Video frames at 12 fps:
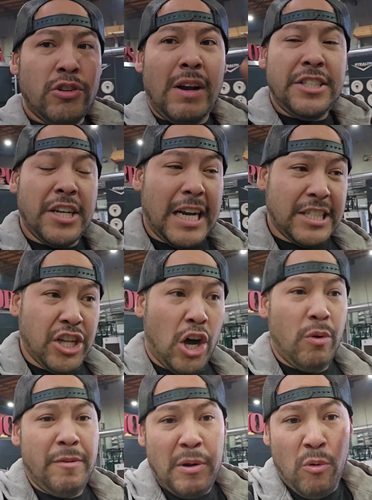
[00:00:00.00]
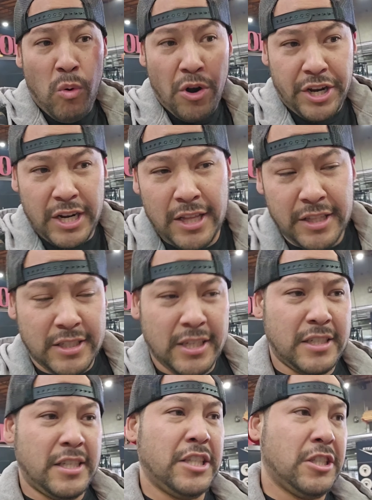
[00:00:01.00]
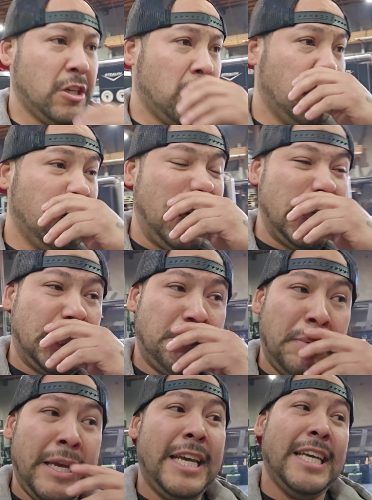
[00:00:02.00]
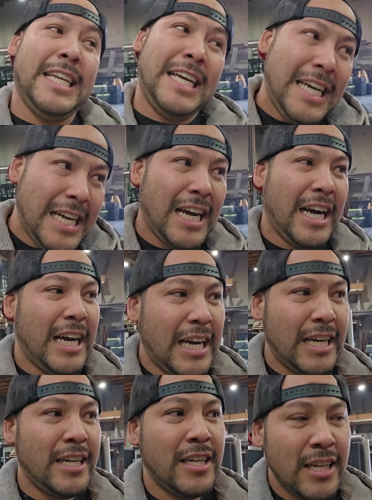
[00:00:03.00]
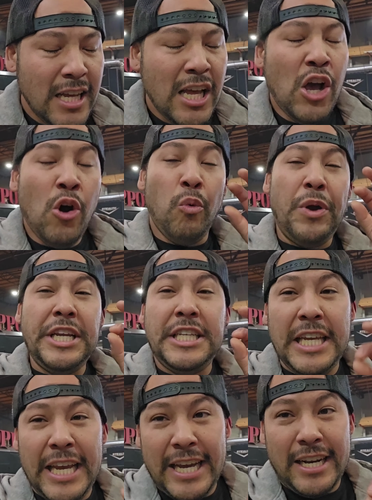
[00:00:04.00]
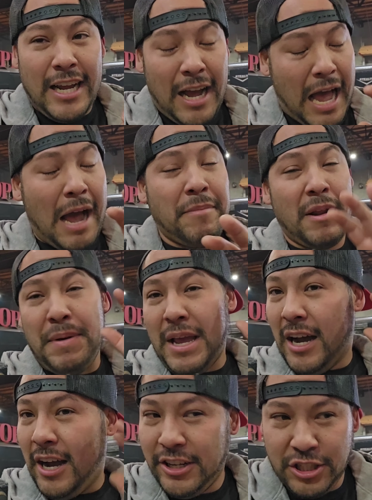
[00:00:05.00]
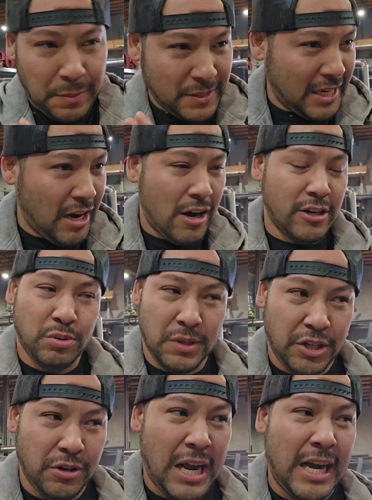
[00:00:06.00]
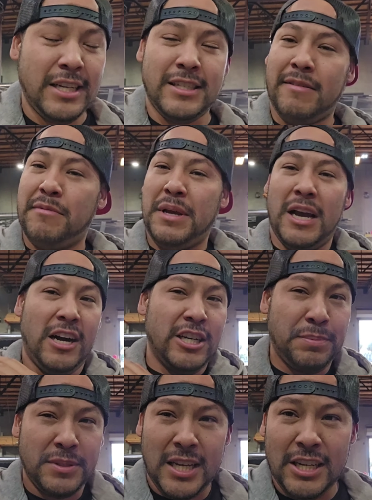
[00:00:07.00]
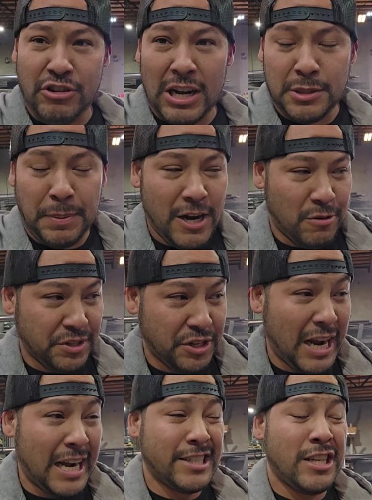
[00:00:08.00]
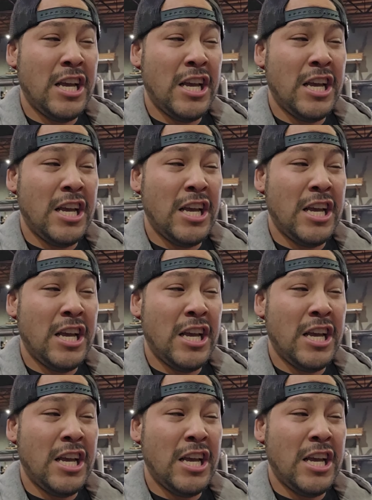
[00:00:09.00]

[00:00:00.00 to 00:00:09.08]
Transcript: as you guys know, we've been working on the 62. It's been, I'm gonna be 100% honest with you guys. I'm gonna be 100% transparent with you guys.